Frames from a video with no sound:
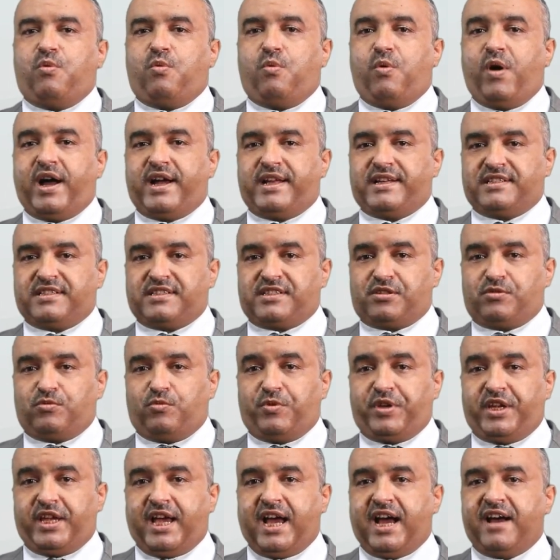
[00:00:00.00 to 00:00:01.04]
Once
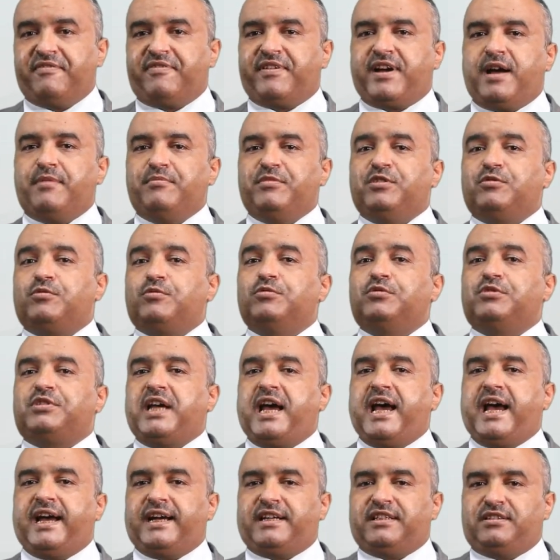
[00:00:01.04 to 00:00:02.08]
we have come in
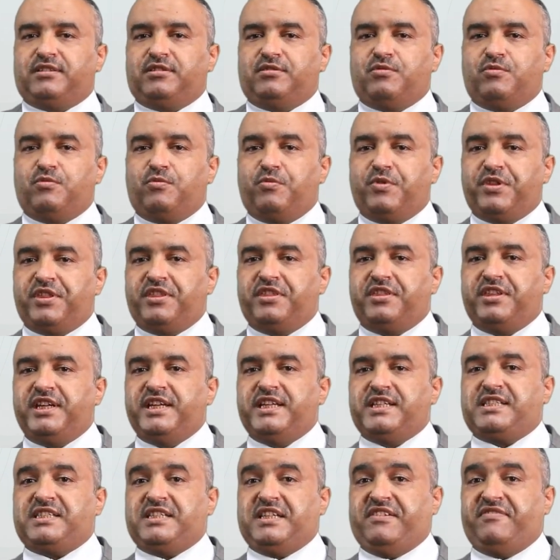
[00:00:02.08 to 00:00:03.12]
contact with
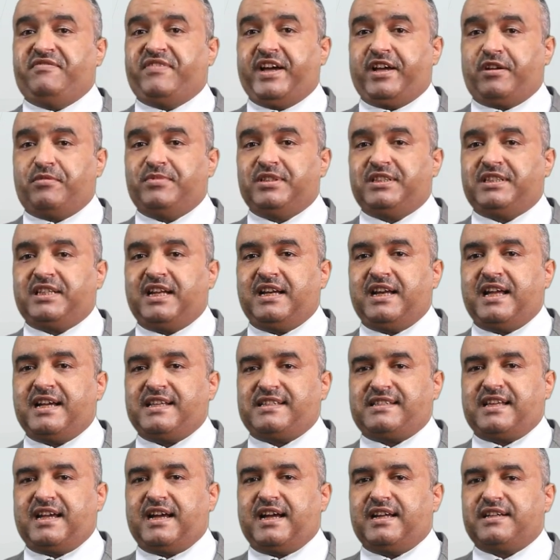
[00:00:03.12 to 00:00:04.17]
these environmental
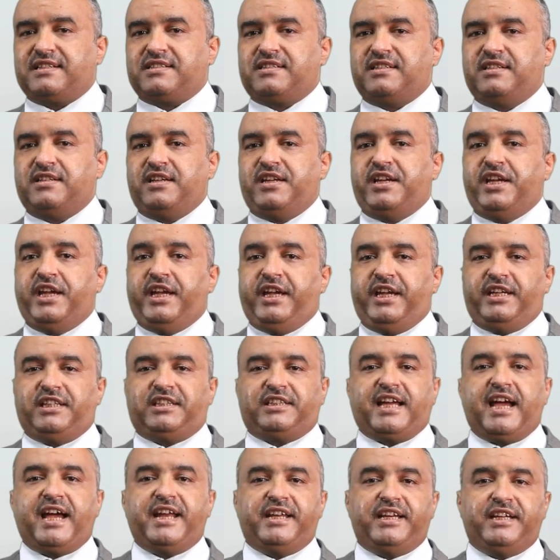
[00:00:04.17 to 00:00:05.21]
hazards, it
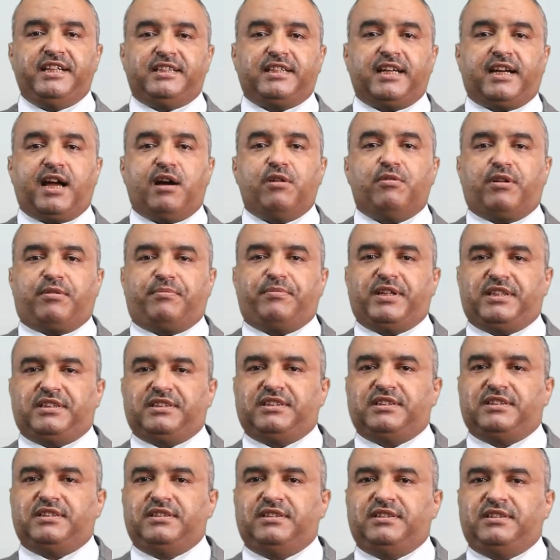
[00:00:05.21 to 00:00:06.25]
can enter our
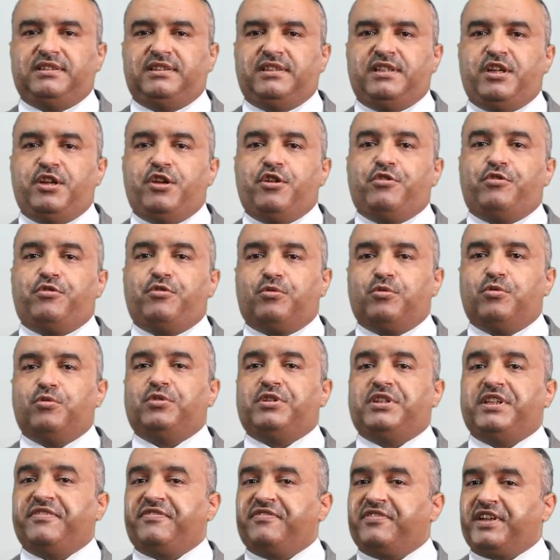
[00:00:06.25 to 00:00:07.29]
body through
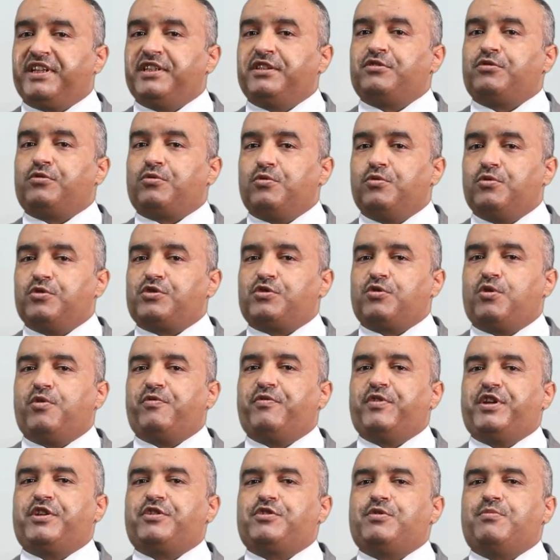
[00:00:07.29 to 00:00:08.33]
different routes
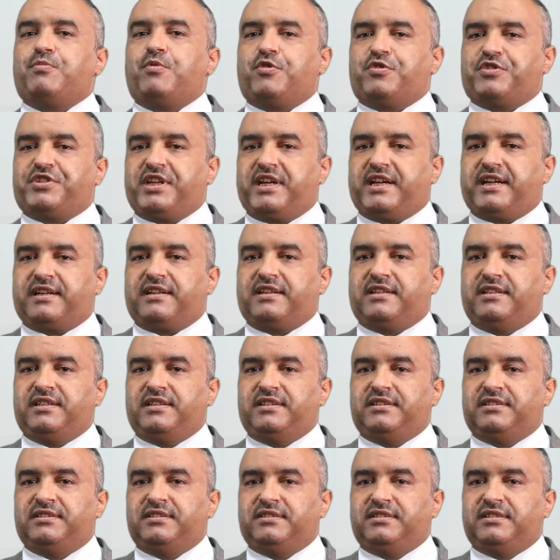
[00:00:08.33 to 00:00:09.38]
of exposure.
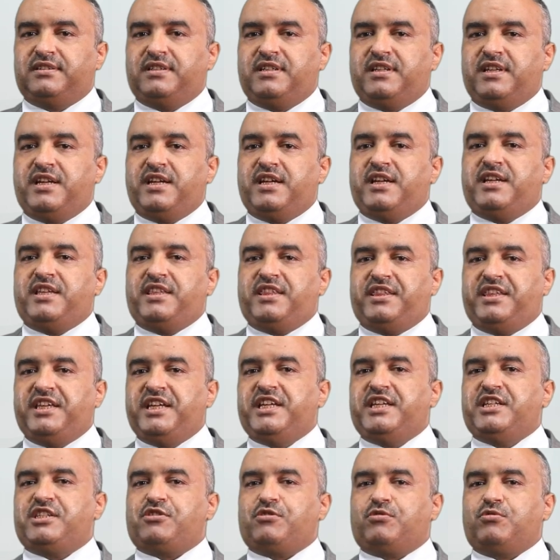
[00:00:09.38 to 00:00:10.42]

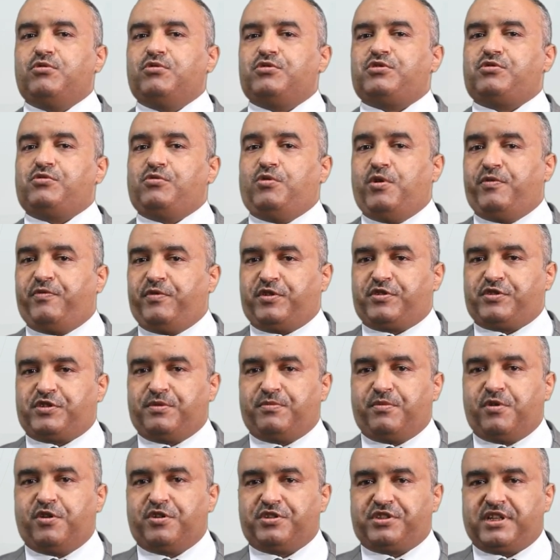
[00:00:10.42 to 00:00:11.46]
These routes of
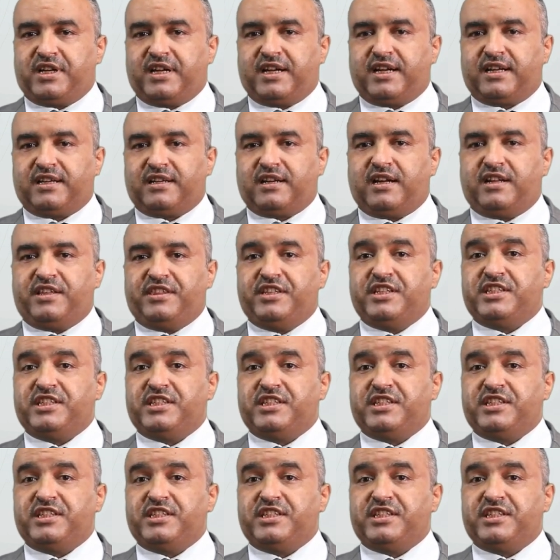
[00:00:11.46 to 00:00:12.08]
exposure